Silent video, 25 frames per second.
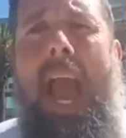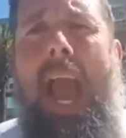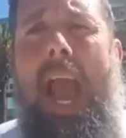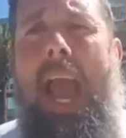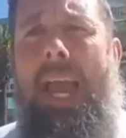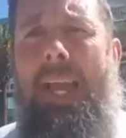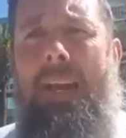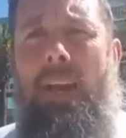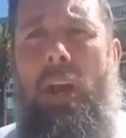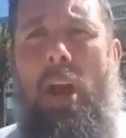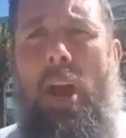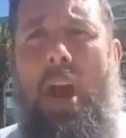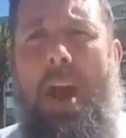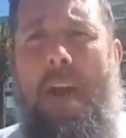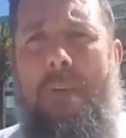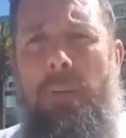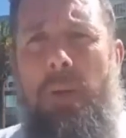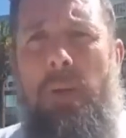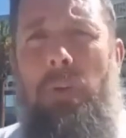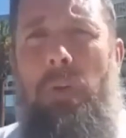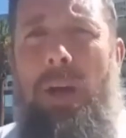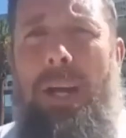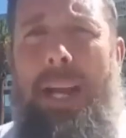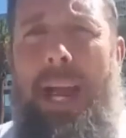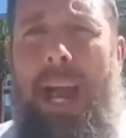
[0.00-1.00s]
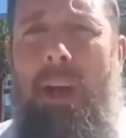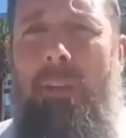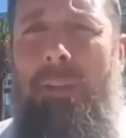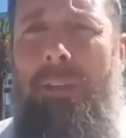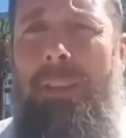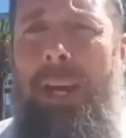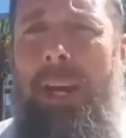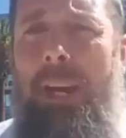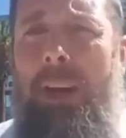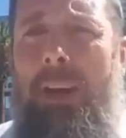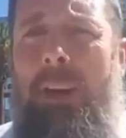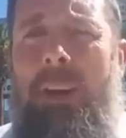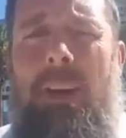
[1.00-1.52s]
And everyone out
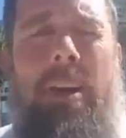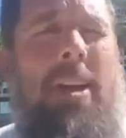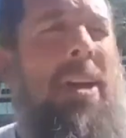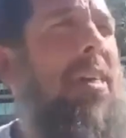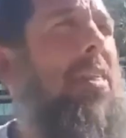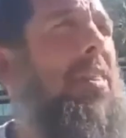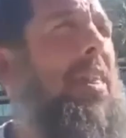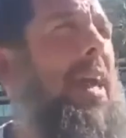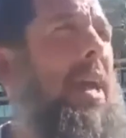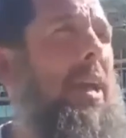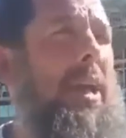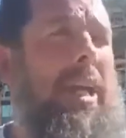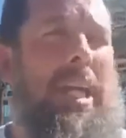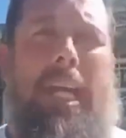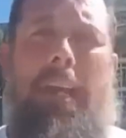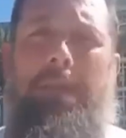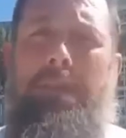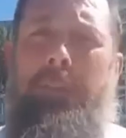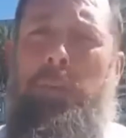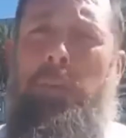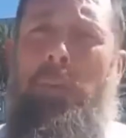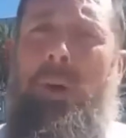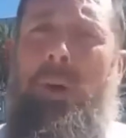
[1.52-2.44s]
there that keeps